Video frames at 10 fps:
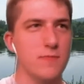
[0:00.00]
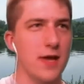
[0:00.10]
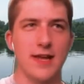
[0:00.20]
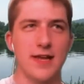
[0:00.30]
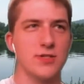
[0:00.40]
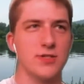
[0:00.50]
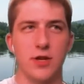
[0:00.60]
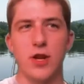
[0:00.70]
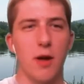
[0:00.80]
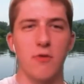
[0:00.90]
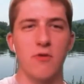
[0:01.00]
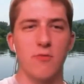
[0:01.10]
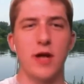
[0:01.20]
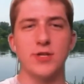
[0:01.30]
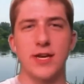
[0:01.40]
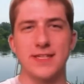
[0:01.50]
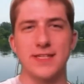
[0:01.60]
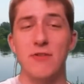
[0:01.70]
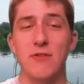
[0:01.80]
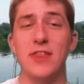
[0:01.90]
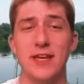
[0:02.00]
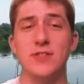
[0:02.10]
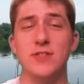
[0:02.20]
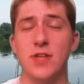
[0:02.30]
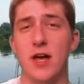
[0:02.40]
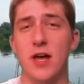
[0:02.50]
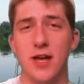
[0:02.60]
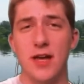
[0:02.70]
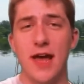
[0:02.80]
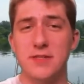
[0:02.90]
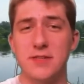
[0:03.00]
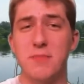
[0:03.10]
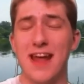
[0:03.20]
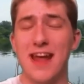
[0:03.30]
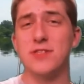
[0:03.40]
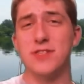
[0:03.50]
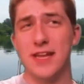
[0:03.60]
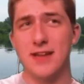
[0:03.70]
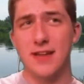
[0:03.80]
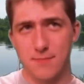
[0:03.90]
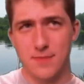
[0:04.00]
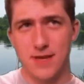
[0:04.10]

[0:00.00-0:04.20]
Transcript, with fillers: and has done a number of projects, and everything he's done has been outstanding,